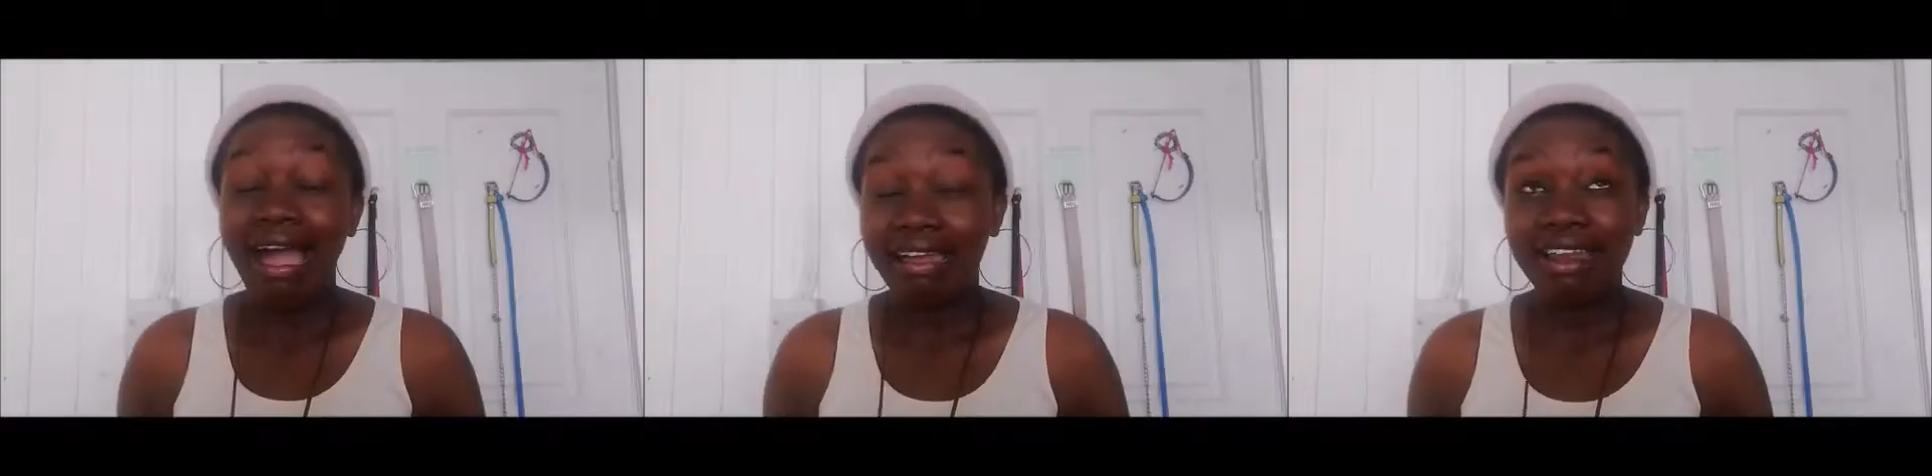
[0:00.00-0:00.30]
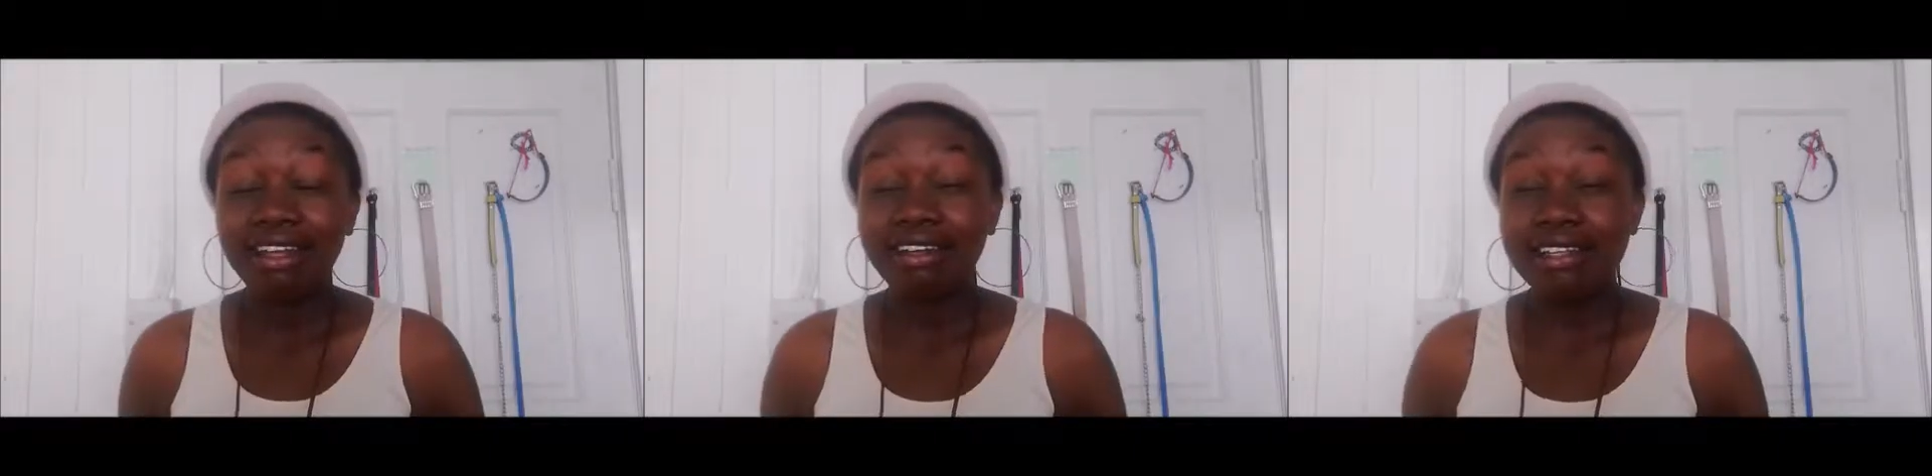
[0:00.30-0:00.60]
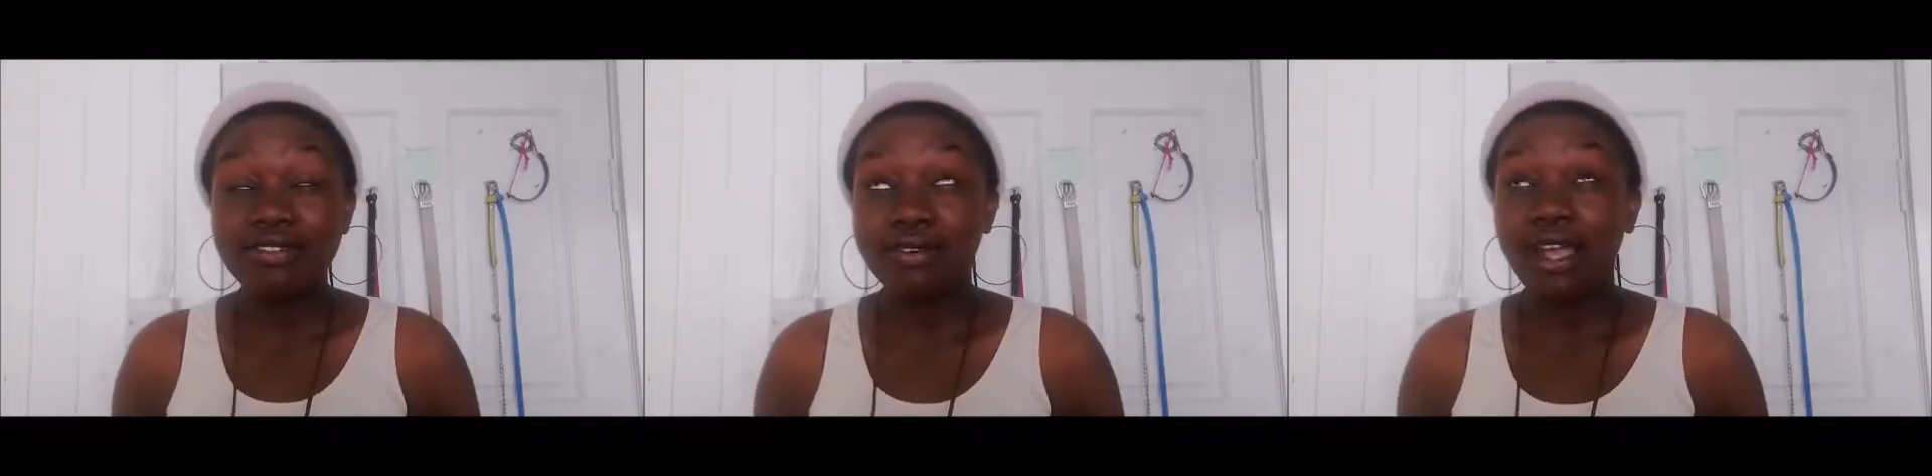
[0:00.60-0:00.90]

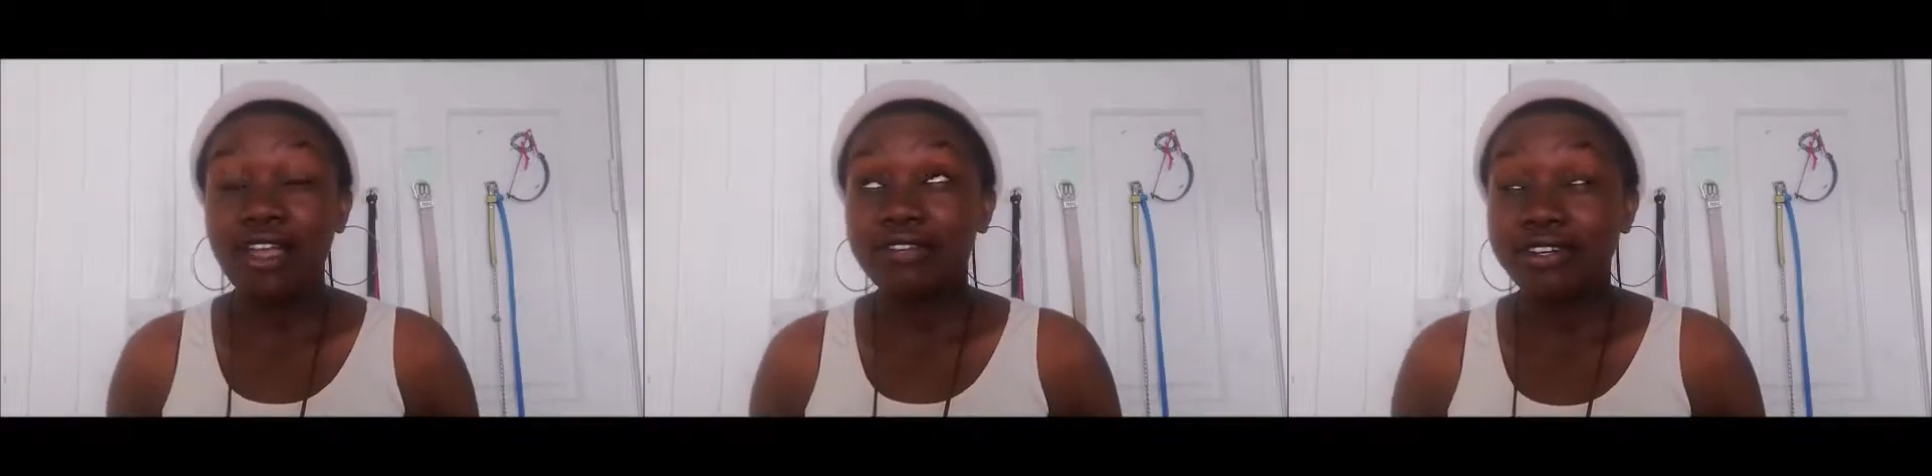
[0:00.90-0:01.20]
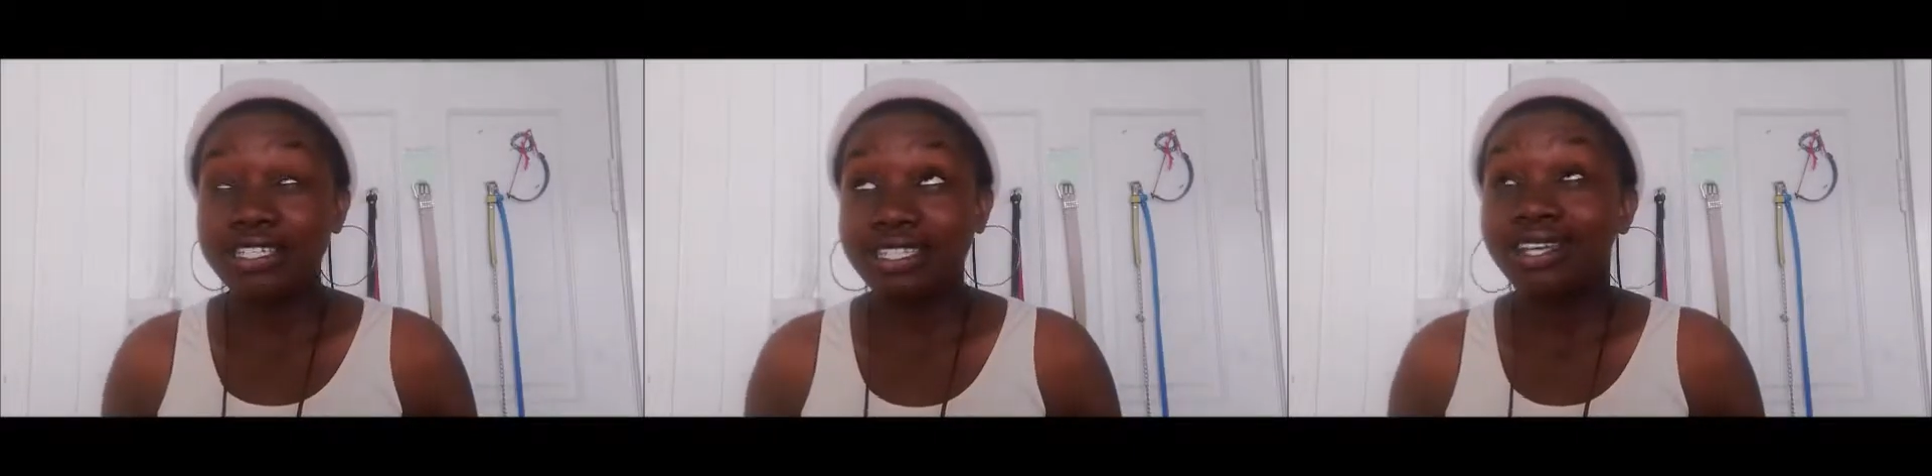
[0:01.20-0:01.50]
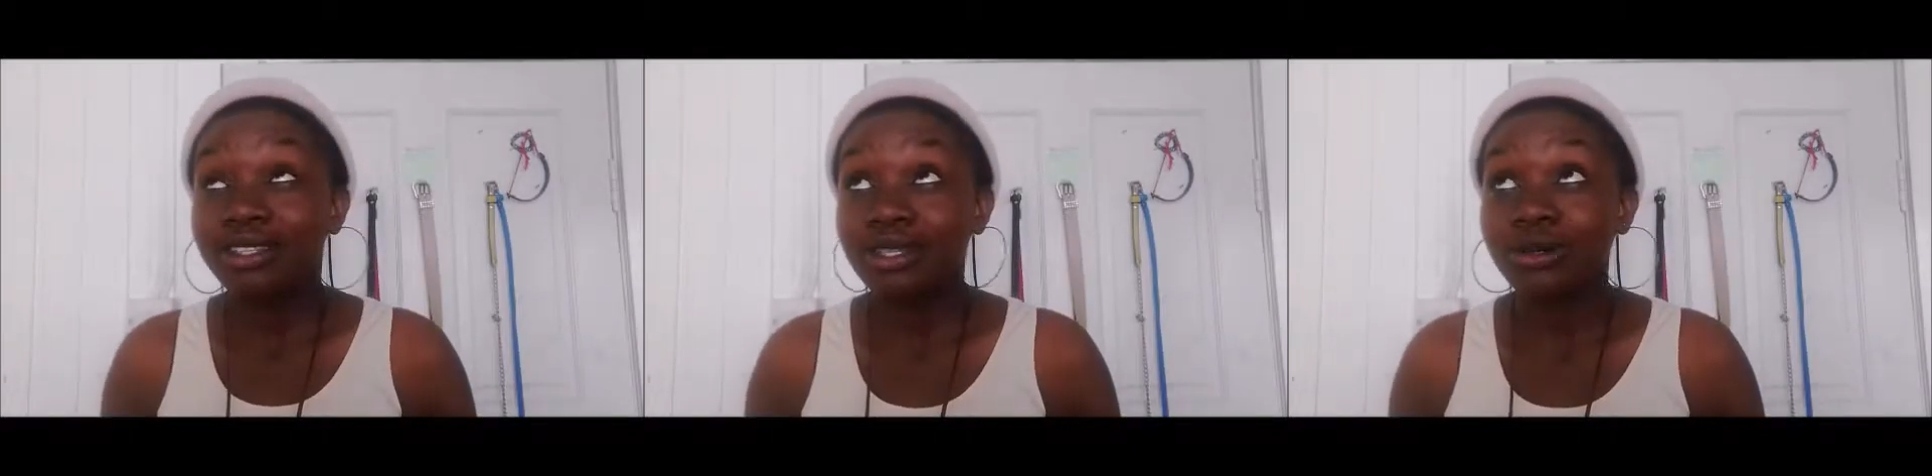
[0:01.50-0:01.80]
eyeliner is for every
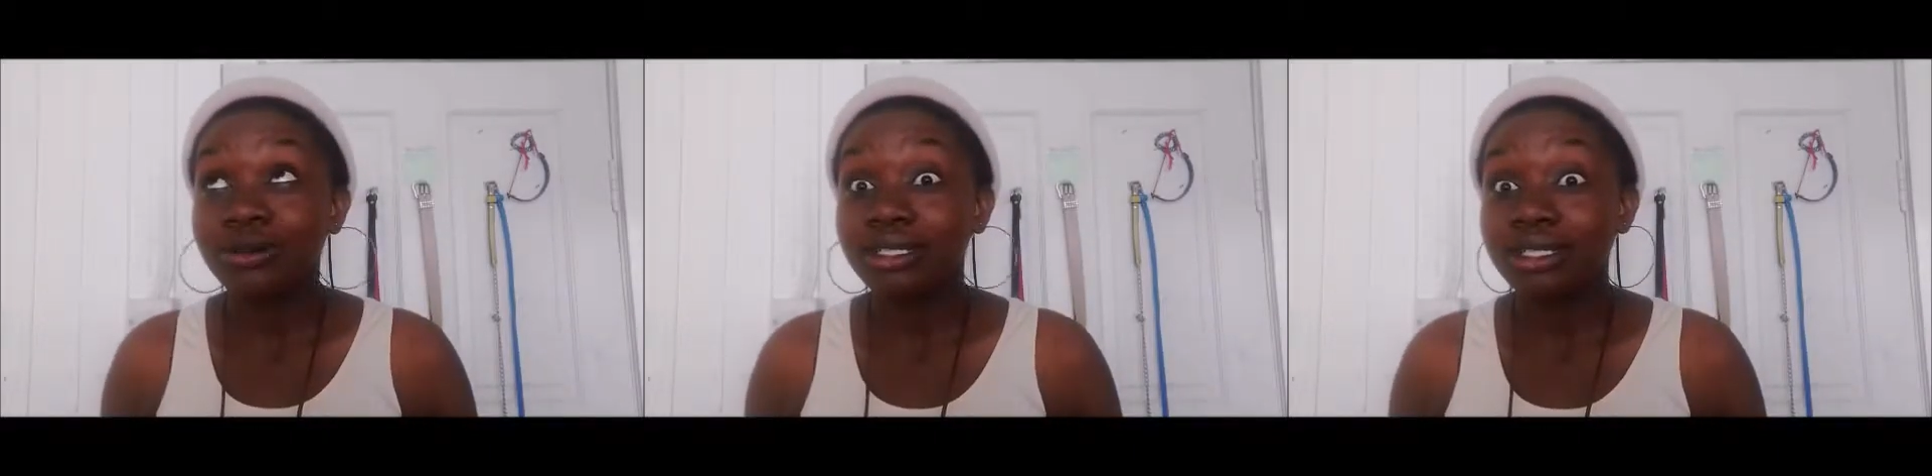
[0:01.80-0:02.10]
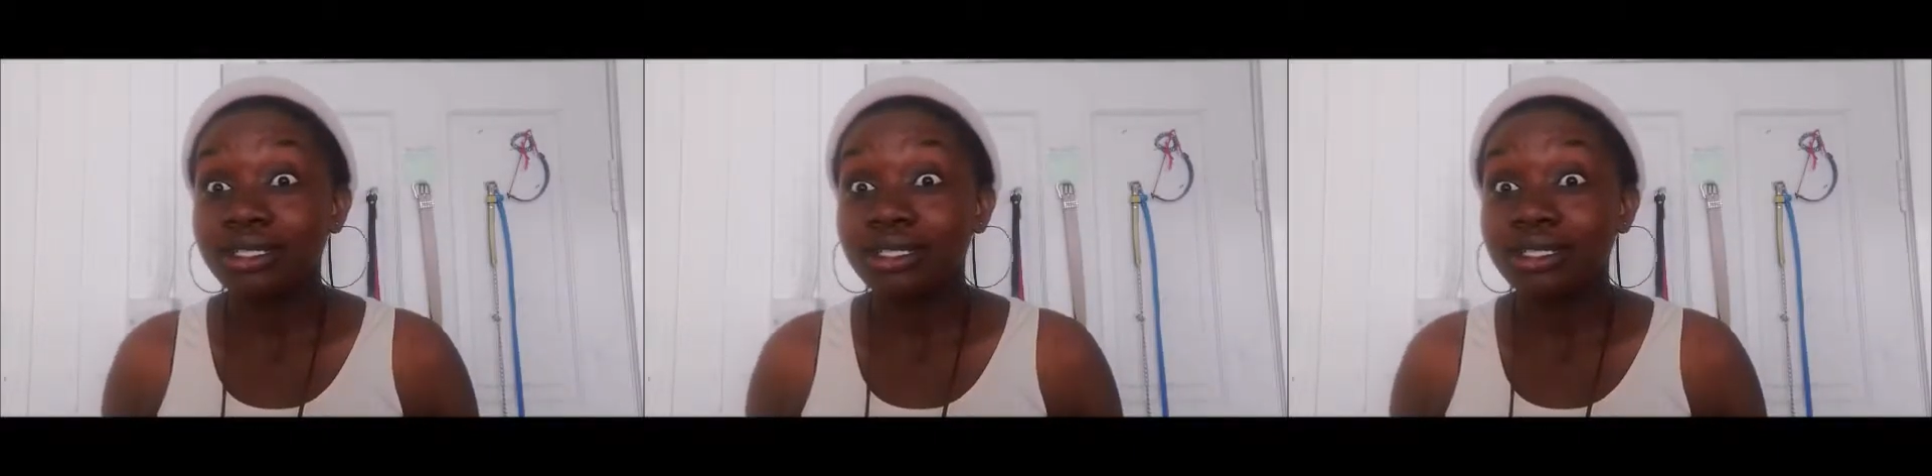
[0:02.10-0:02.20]
skin tone.